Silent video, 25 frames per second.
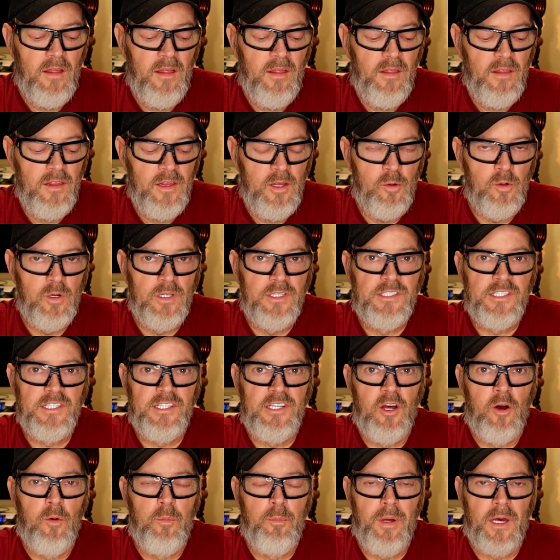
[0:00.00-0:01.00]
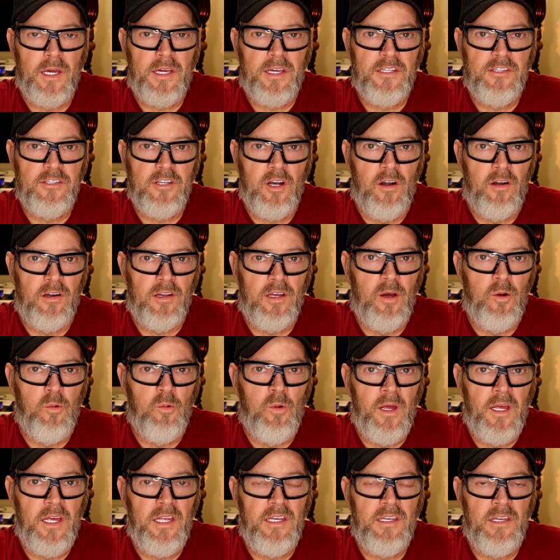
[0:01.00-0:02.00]
you would still pick a target
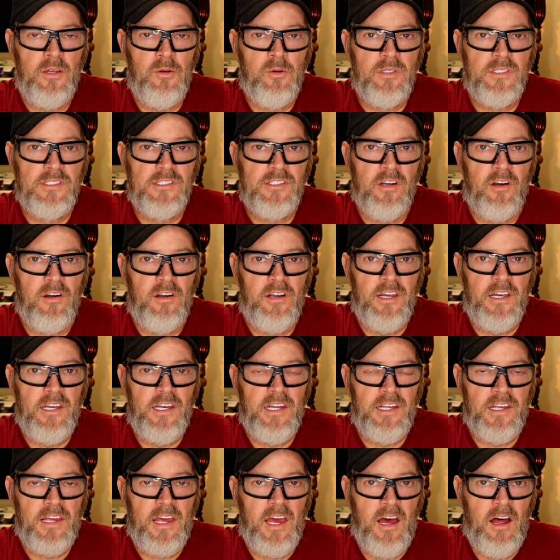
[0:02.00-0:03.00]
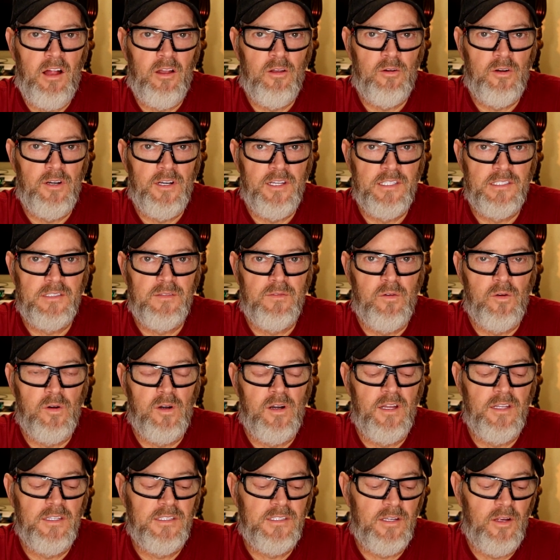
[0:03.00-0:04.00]
weight and you would start eating calories for
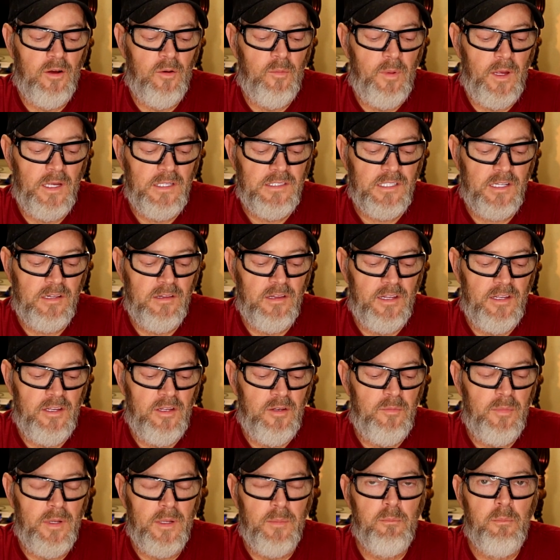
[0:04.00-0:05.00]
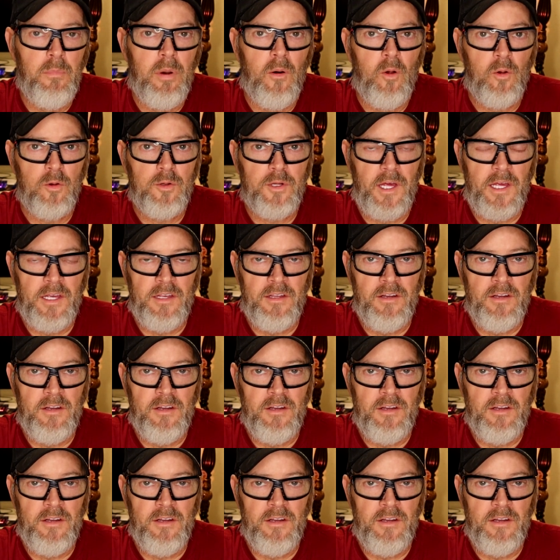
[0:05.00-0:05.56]
it. So basically you'd be bulking